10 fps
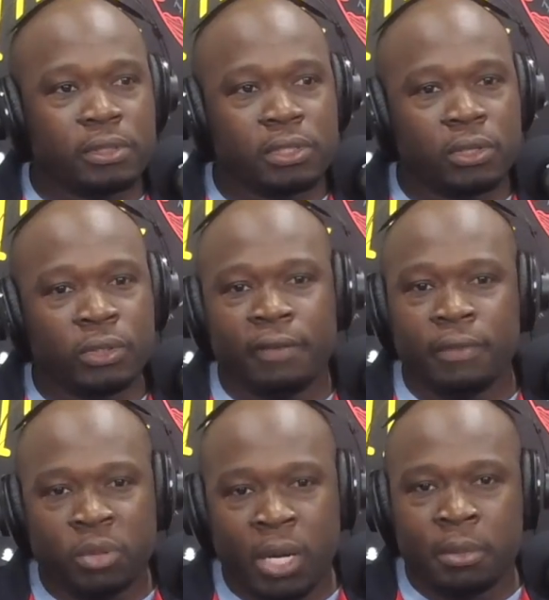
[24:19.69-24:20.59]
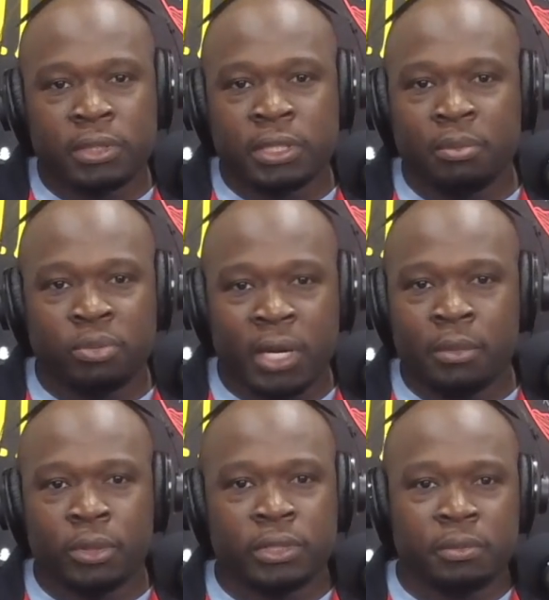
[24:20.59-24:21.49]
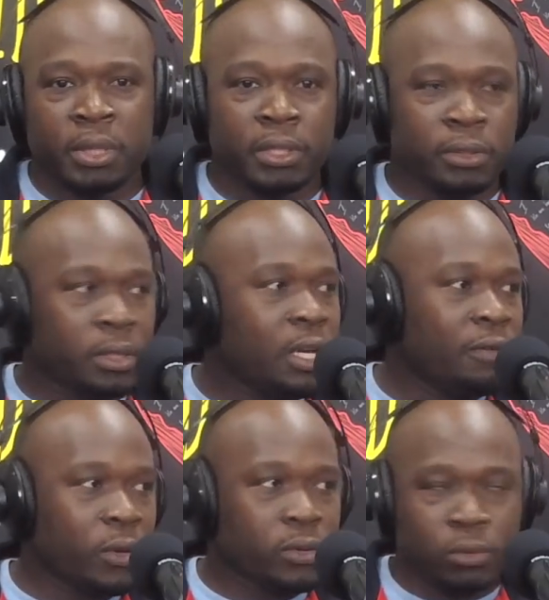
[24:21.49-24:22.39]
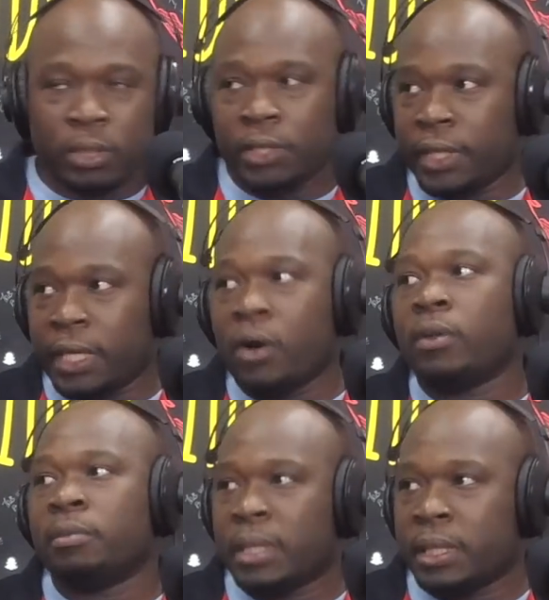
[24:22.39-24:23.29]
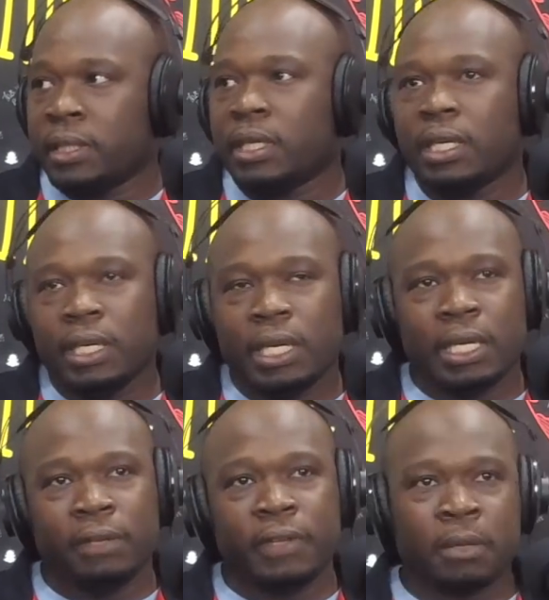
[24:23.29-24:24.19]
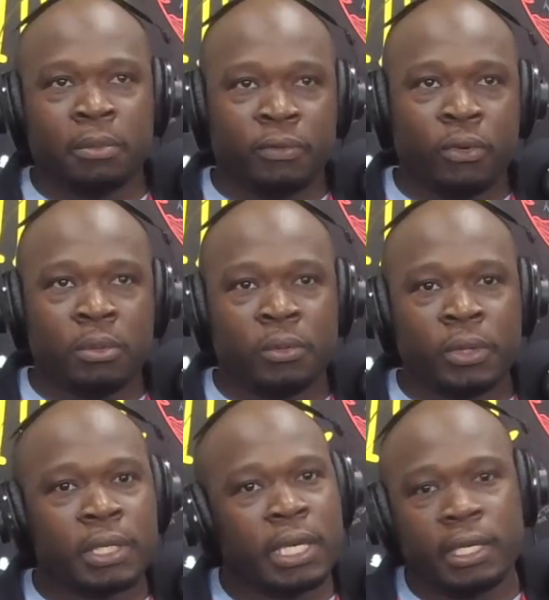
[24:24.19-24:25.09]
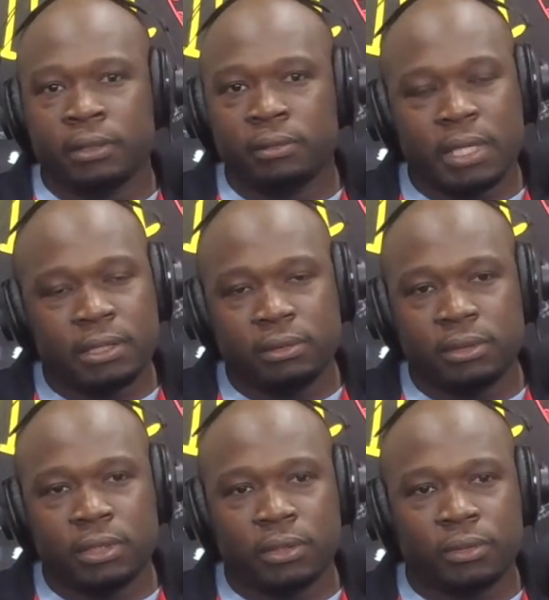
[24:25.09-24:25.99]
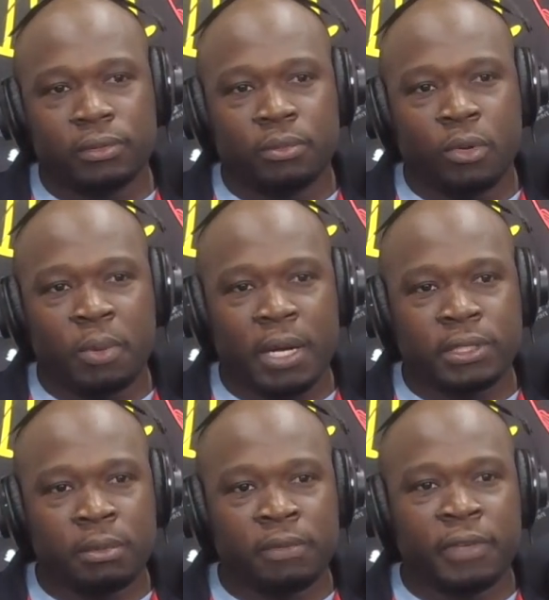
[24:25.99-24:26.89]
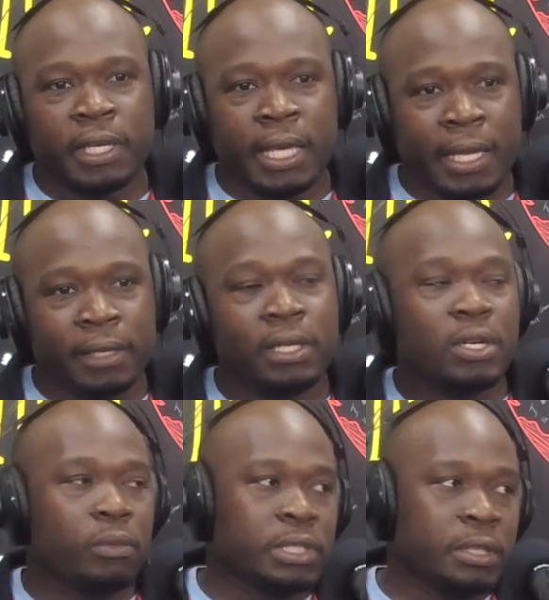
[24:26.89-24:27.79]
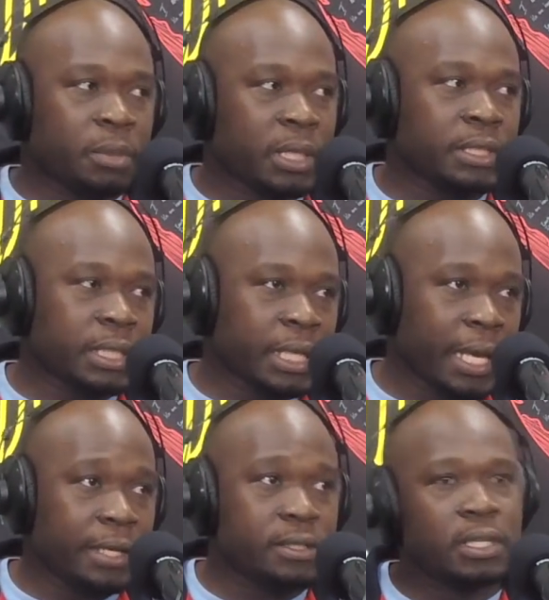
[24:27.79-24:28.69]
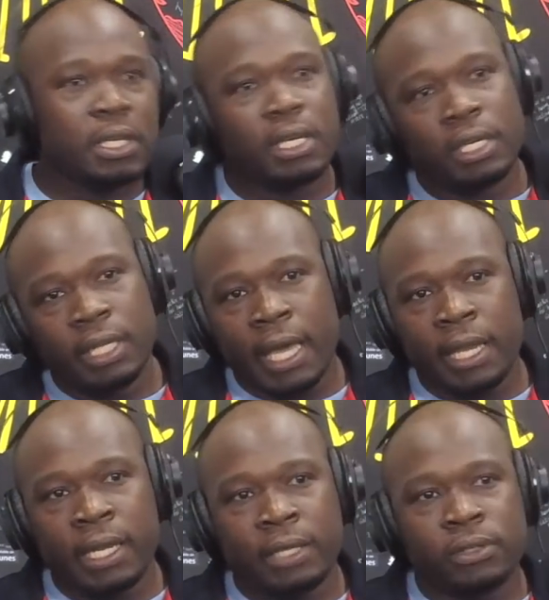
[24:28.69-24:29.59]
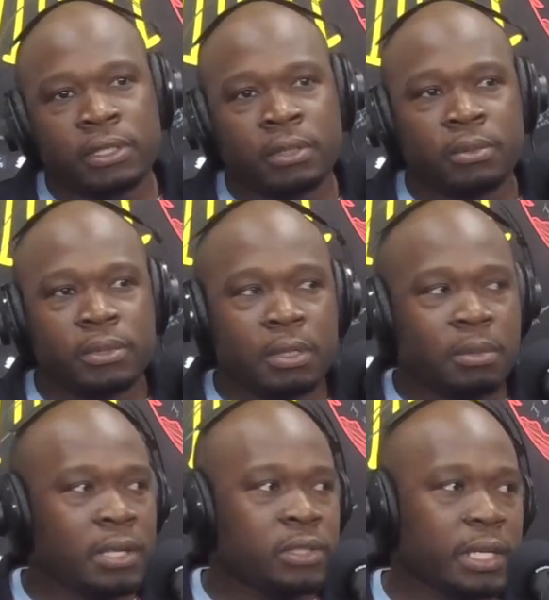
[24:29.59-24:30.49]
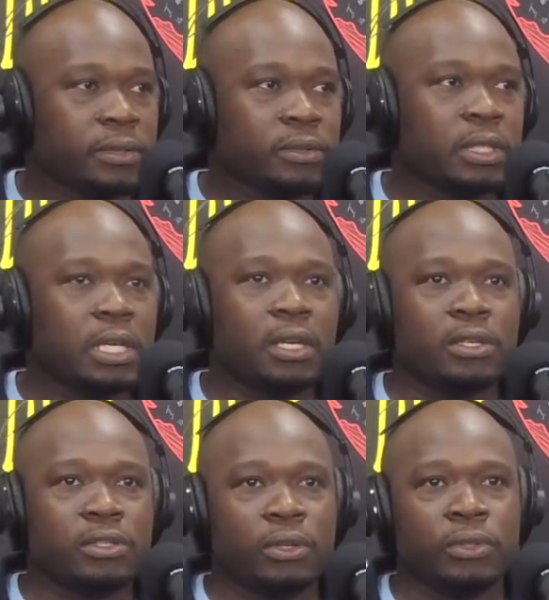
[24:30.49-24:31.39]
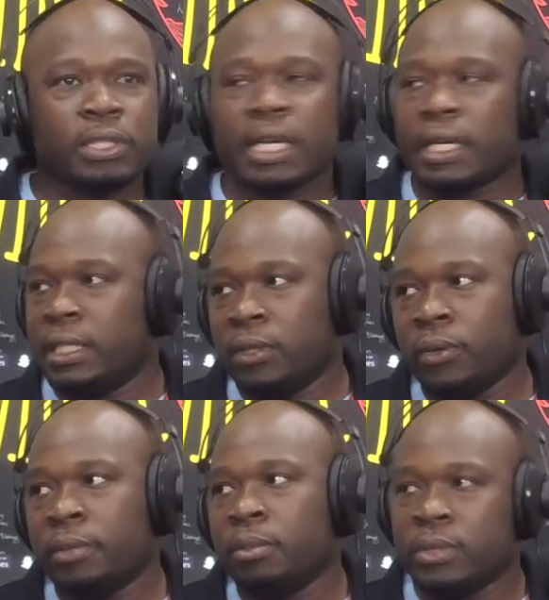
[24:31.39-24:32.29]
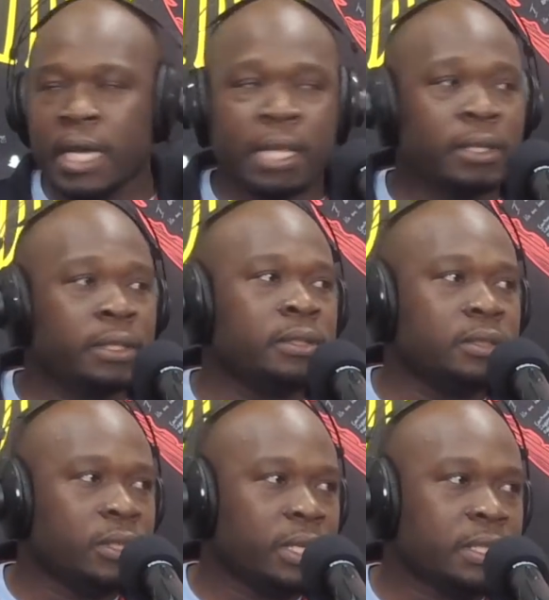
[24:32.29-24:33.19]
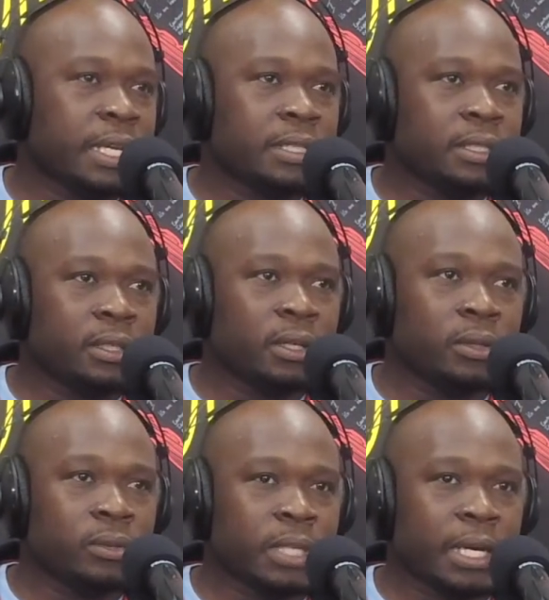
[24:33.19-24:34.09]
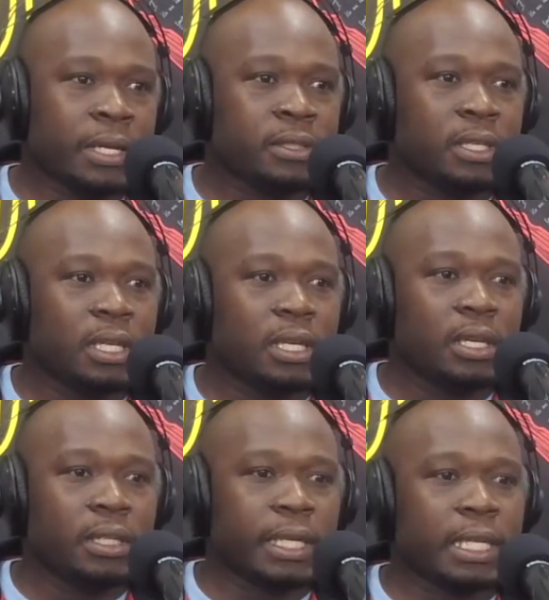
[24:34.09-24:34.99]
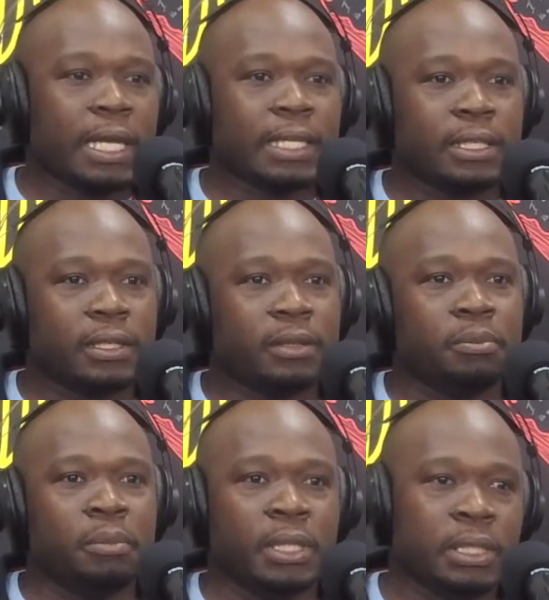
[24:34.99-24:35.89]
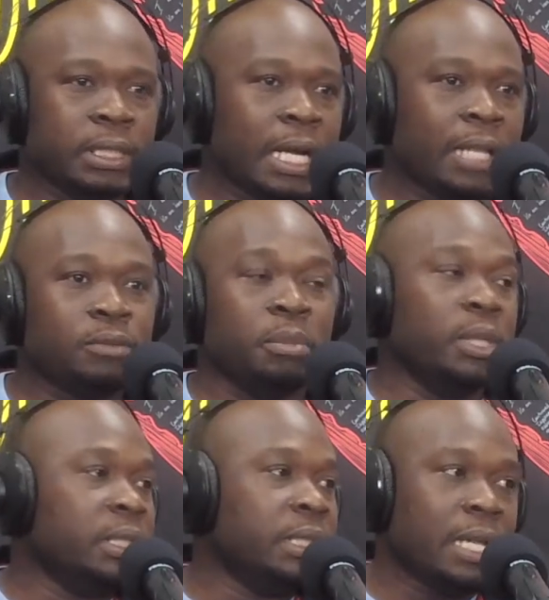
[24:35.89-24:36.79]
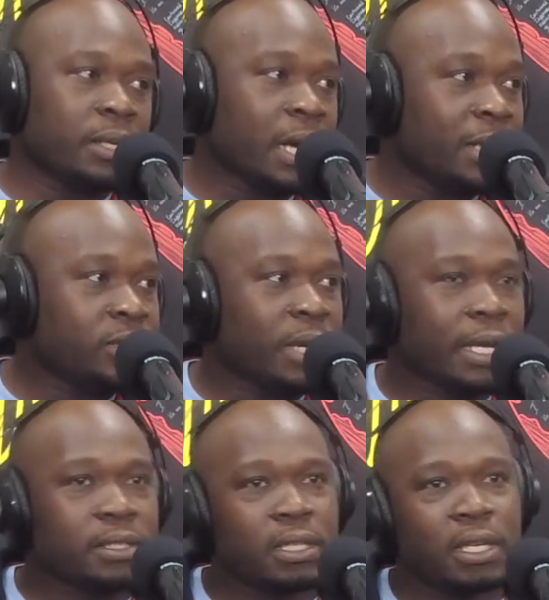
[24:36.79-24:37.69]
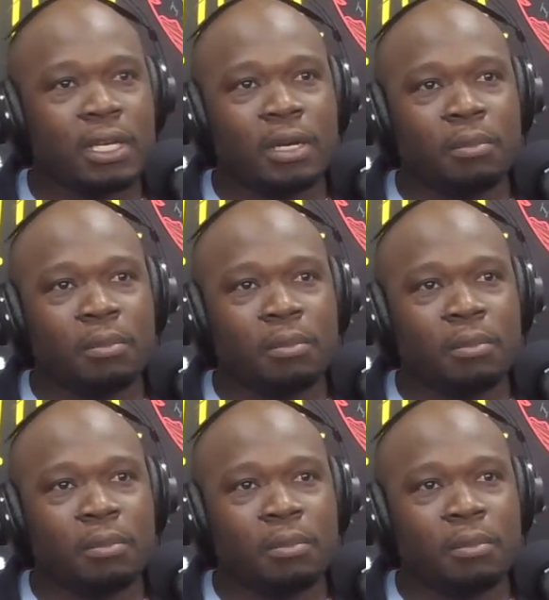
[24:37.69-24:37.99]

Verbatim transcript: So you have the prime and the subprime. It's typically the folks who literally get all the money. Mm-hmm. And if they can perform the work, hey, more proud to them. If they can't, which typically is the case, they hand it out to subcontractors. So you see a Deloitte, Booz Allen, SAIC, all those guys, they get the $1 million, $1 billion contracts. Mm-hmm.